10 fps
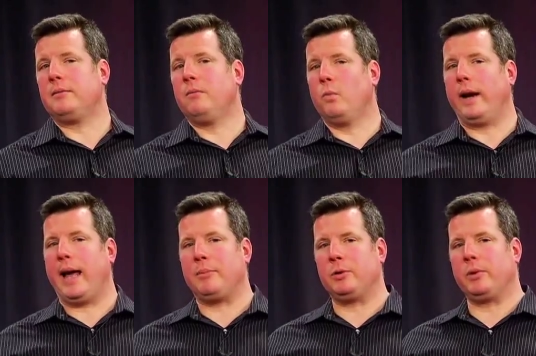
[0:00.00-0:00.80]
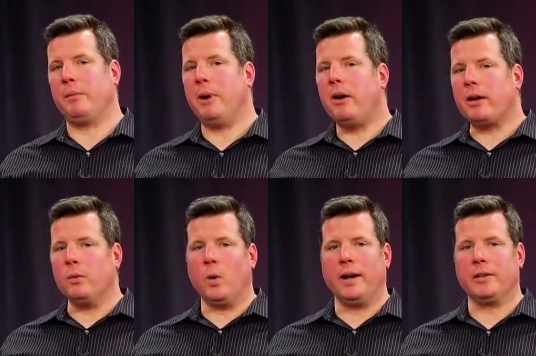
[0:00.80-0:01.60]
what happens with American
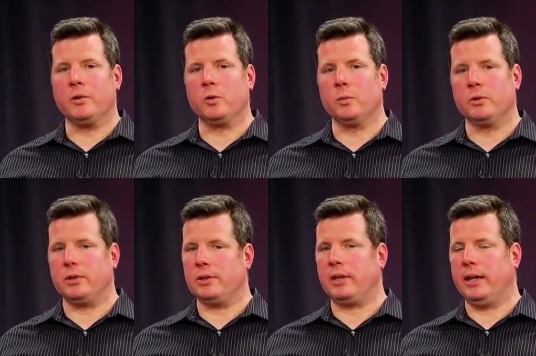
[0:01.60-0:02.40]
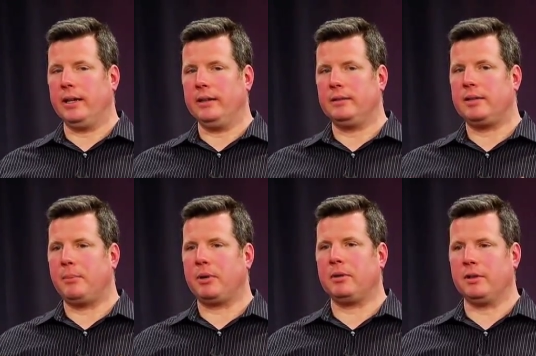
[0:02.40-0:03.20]
wine consumers is they
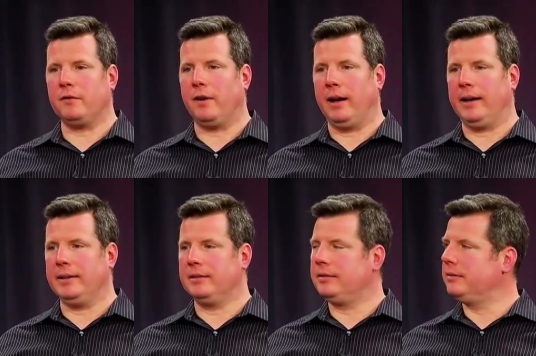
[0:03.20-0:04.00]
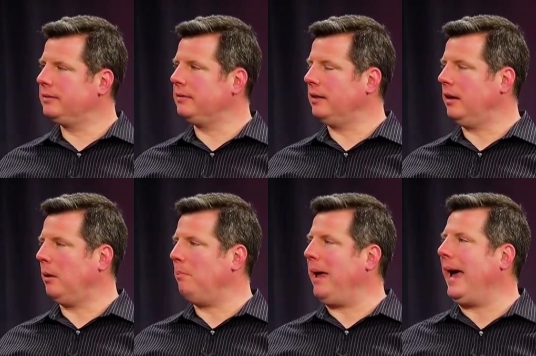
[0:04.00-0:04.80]
typically find a, a
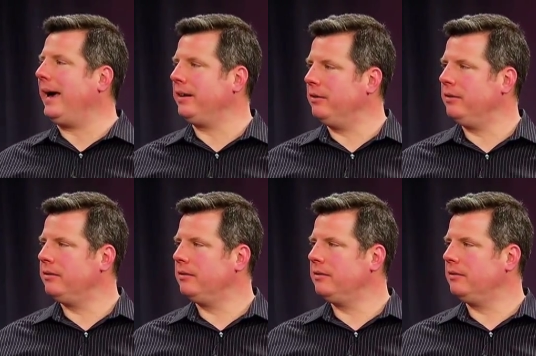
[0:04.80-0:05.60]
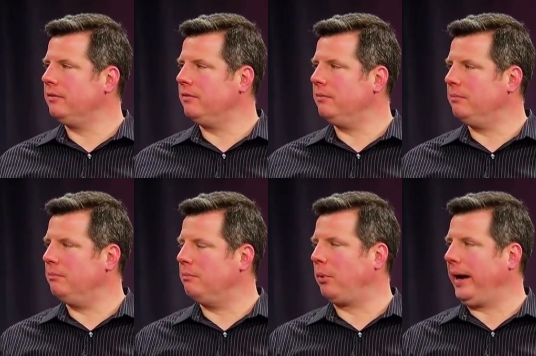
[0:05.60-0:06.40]
bad
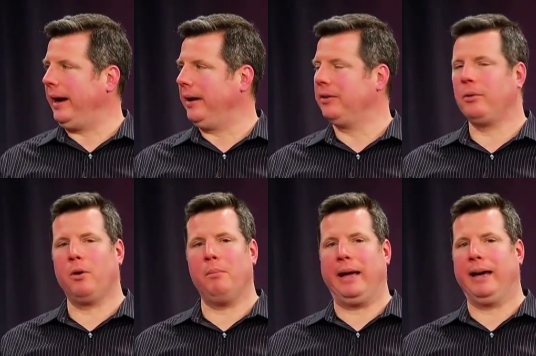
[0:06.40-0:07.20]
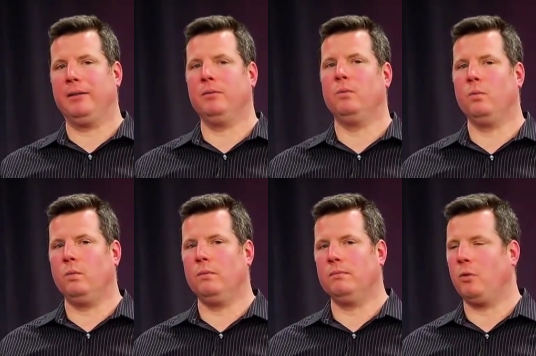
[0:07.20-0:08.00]
brand or a bad
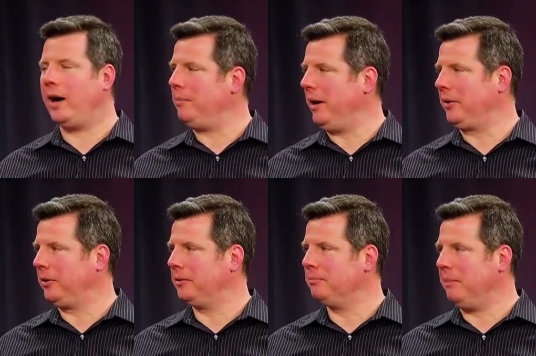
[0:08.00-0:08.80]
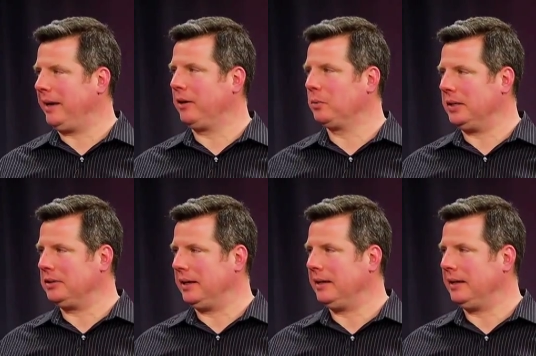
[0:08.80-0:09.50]
winemaker making Riesling,